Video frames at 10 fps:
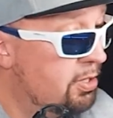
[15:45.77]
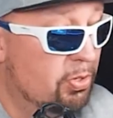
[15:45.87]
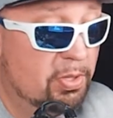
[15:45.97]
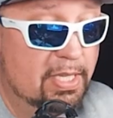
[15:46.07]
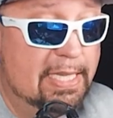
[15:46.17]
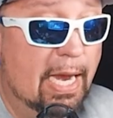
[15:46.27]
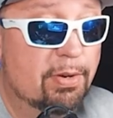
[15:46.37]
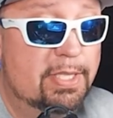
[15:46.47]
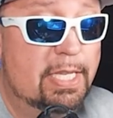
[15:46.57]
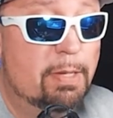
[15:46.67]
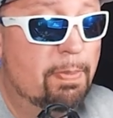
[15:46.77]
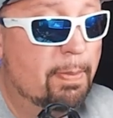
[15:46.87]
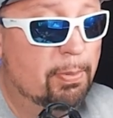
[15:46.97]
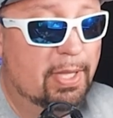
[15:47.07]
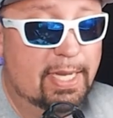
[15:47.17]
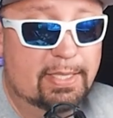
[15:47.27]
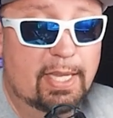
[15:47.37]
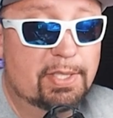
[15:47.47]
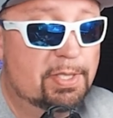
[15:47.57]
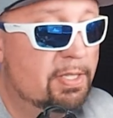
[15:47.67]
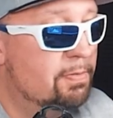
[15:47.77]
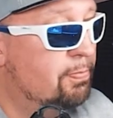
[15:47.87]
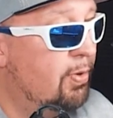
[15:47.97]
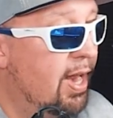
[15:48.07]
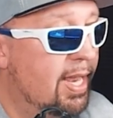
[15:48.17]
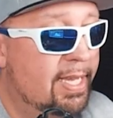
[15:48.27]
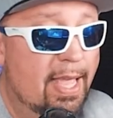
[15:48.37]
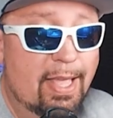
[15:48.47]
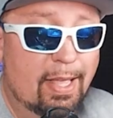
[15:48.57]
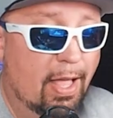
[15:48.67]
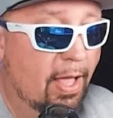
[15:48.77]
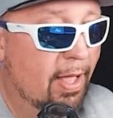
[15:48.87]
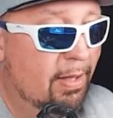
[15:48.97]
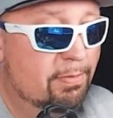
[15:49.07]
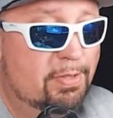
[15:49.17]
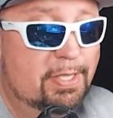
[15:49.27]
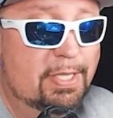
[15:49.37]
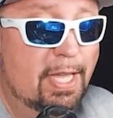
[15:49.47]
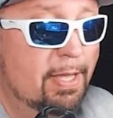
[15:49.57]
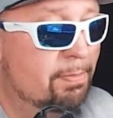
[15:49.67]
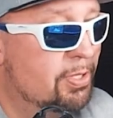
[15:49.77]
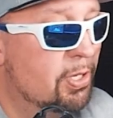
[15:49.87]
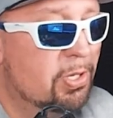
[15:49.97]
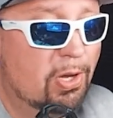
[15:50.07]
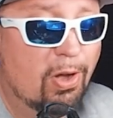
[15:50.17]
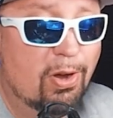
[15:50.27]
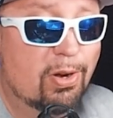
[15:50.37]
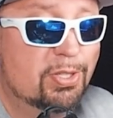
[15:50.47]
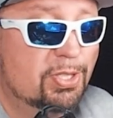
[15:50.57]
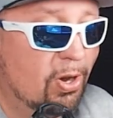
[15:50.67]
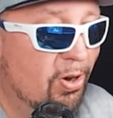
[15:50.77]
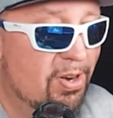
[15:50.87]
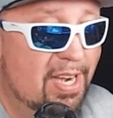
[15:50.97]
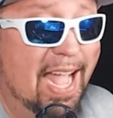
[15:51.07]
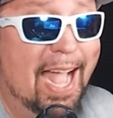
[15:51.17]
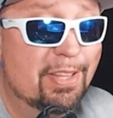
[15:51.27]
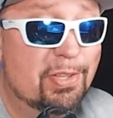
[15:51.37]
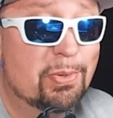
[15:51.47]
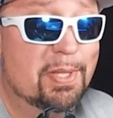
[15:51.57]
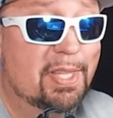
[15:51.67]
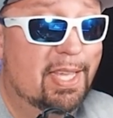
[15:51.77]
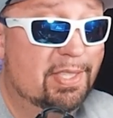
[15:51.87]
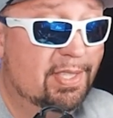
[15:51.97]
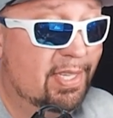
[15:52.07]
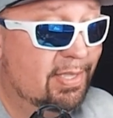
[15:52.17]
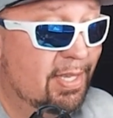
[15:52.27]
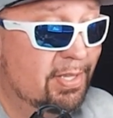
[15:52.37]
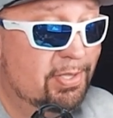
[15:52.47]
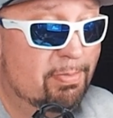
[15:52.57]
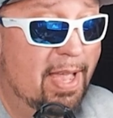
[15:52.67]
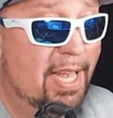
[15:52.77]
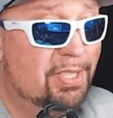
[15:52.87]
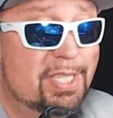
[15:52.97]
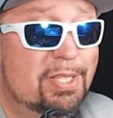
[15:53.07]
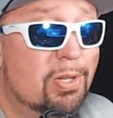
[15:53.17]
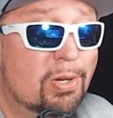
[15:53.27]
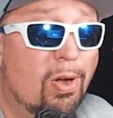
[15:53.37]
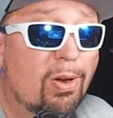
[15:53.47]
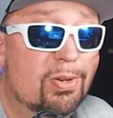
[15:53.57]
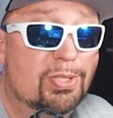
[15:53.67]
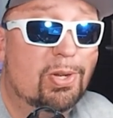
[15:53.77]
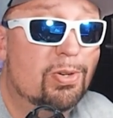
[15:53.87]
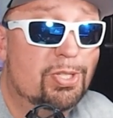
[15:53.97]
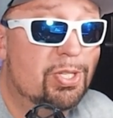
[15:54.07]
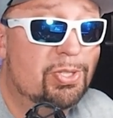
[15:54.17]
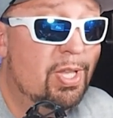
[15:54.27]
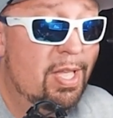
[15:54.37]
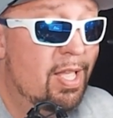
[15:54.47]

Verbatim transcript: you can guarantee people like Dustin, Frank, uh, Dibs, their cars are not doing things like this. Smashy, their cars are just